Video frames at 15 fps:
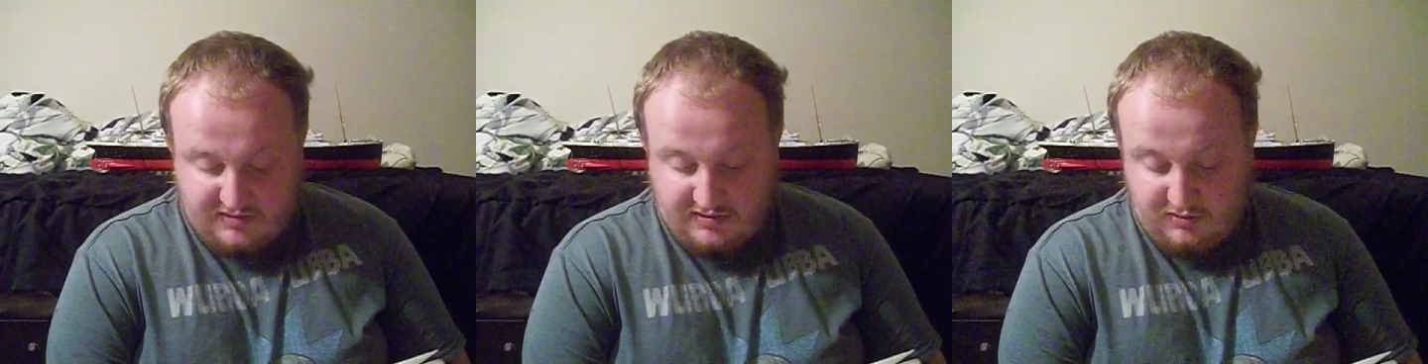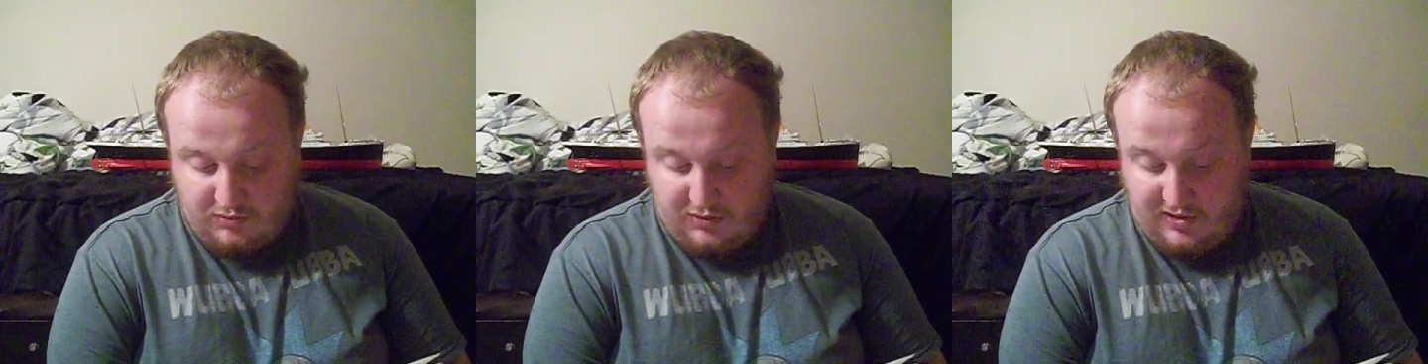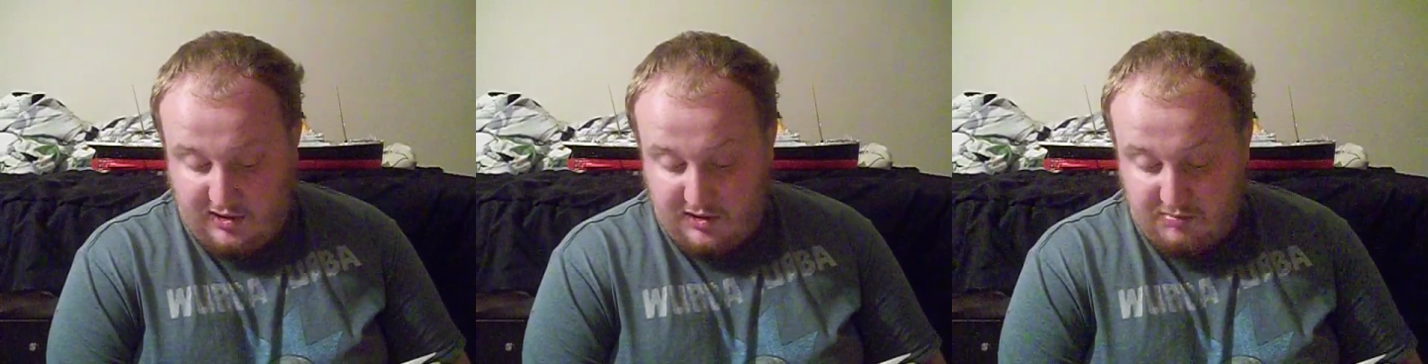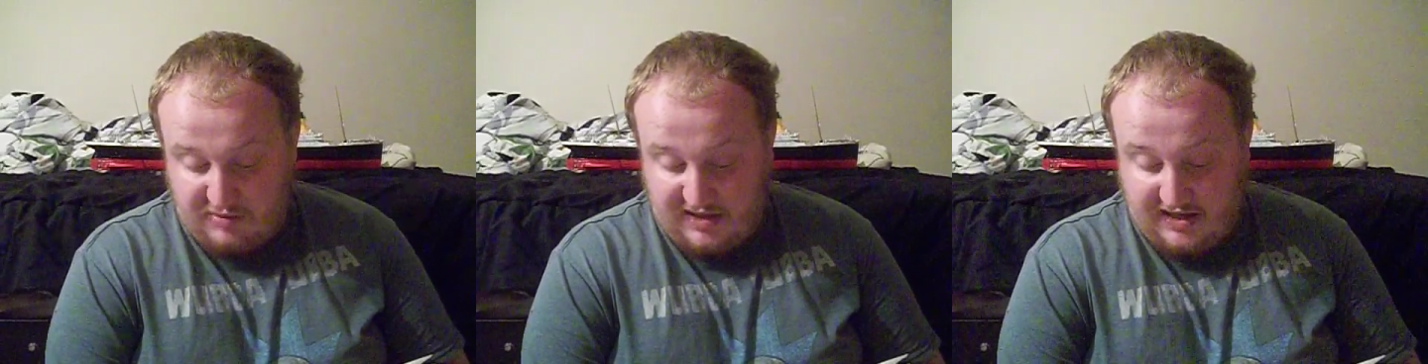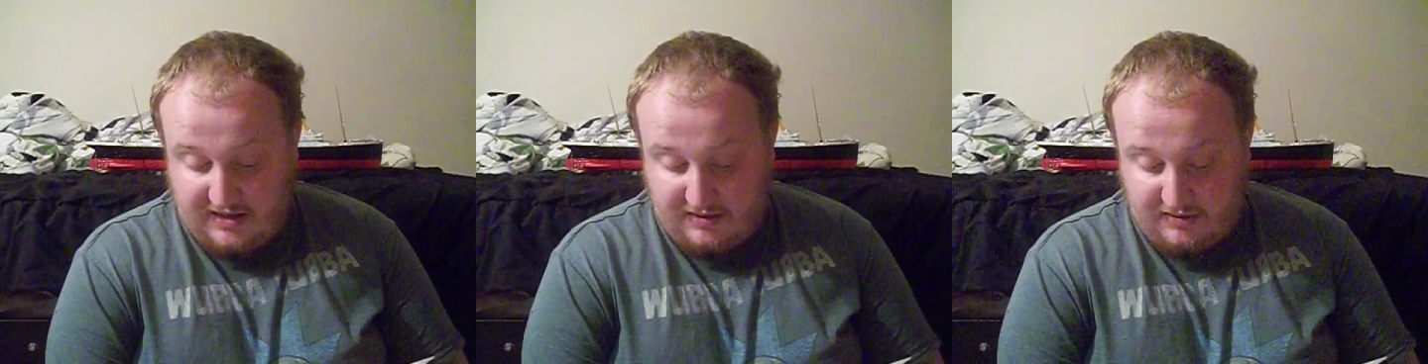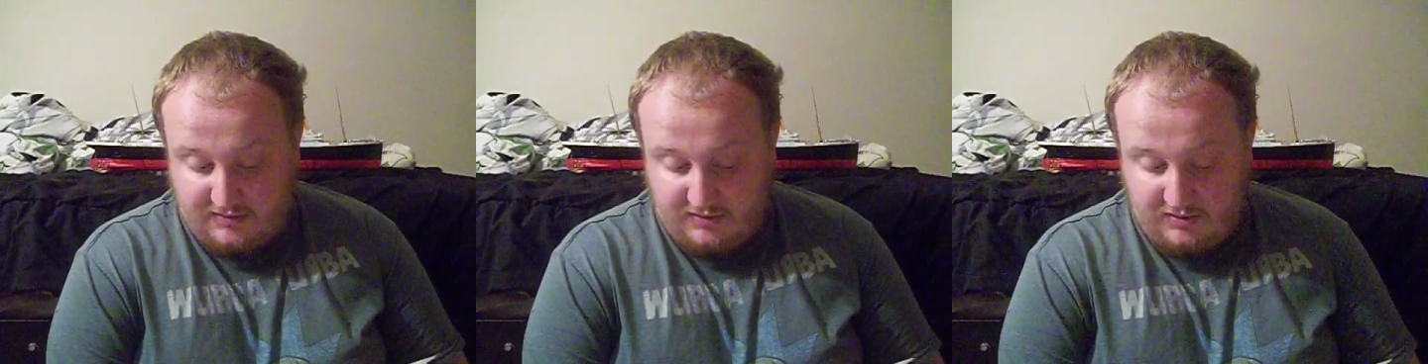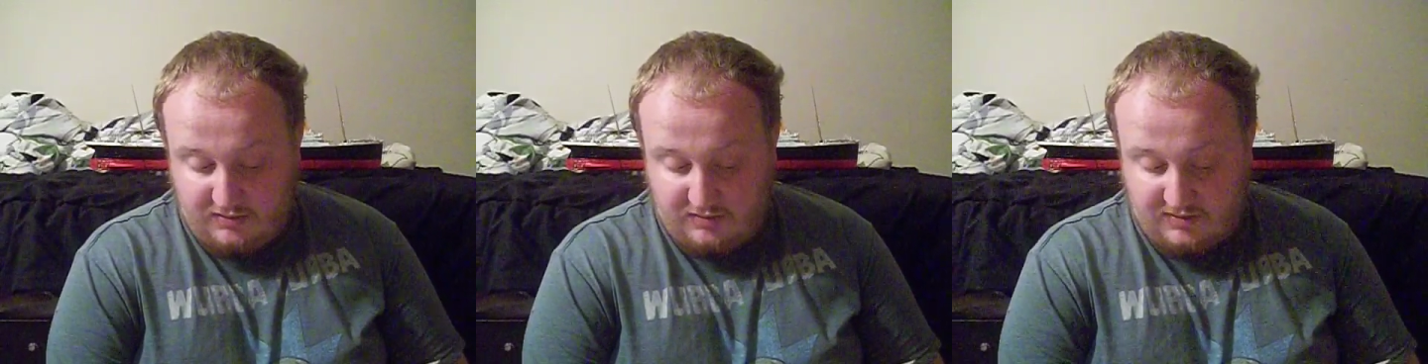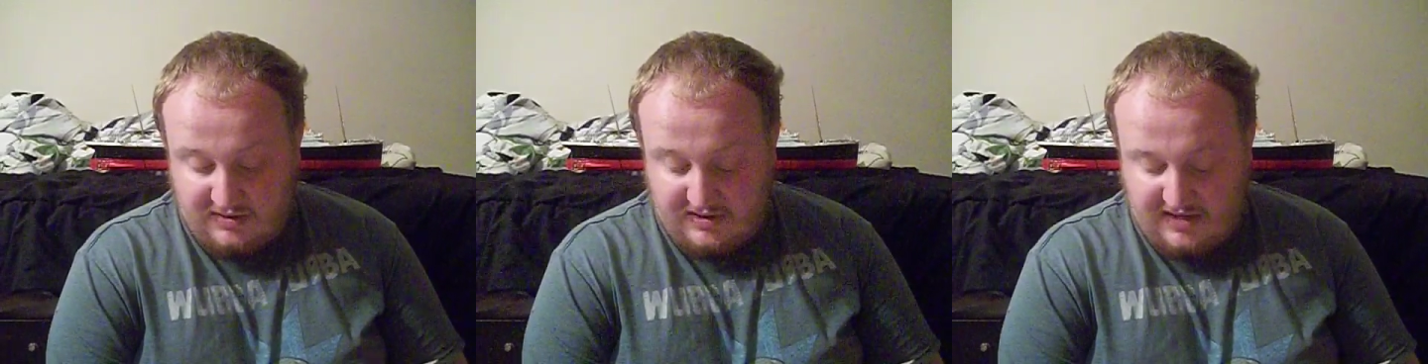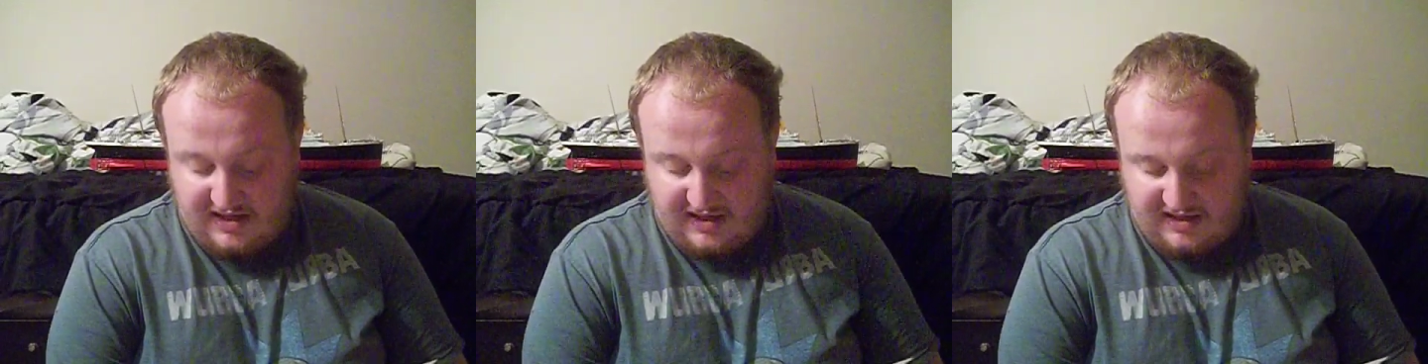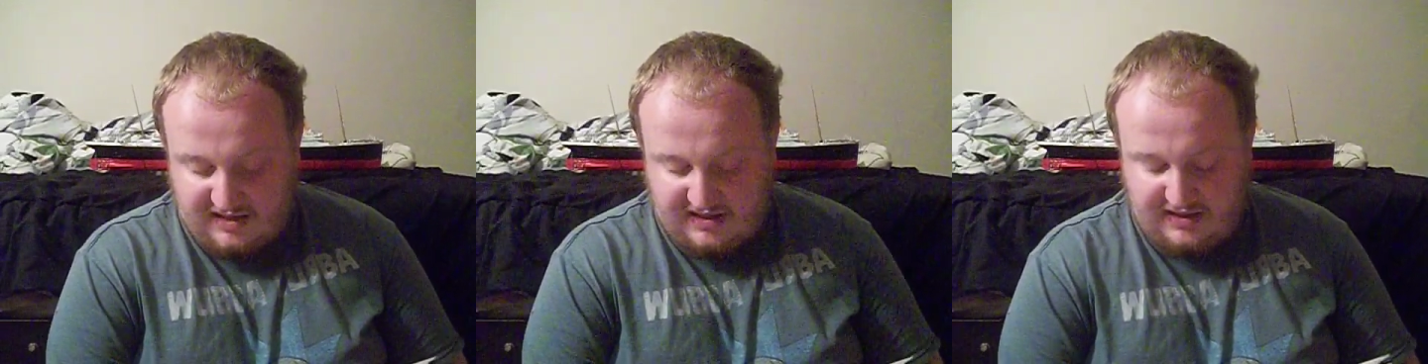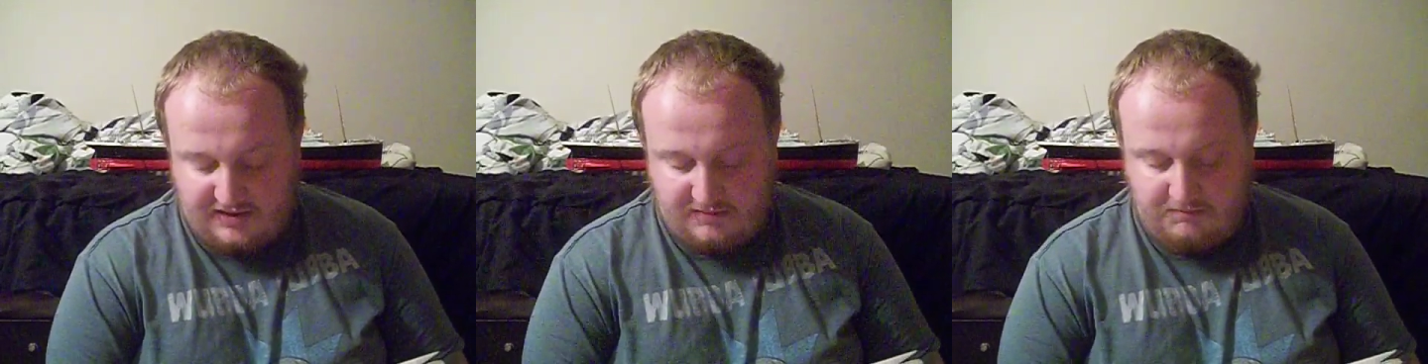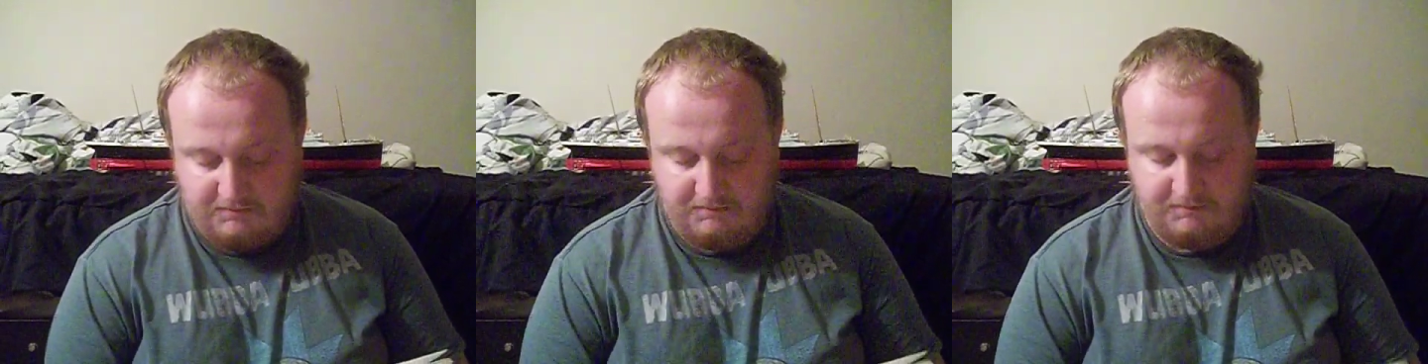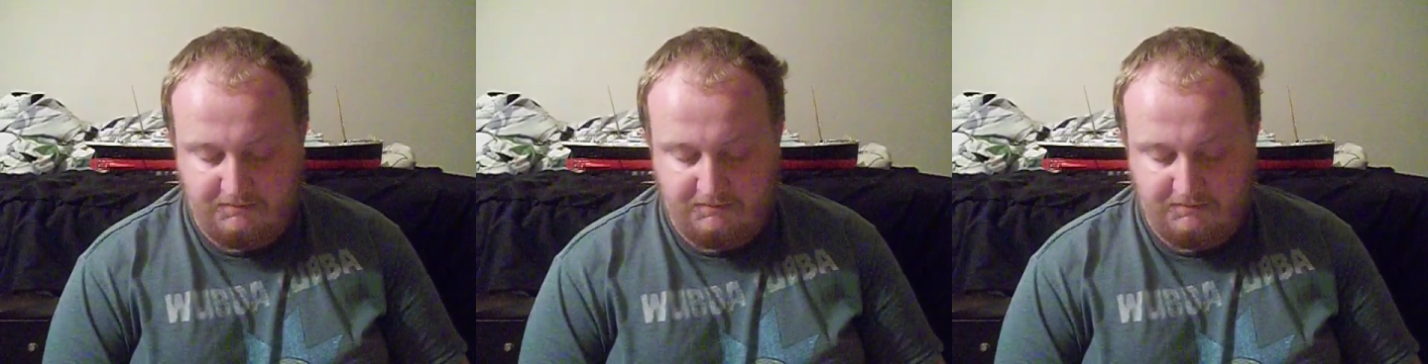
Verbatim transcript: So what are you planning on doing today, Glenn?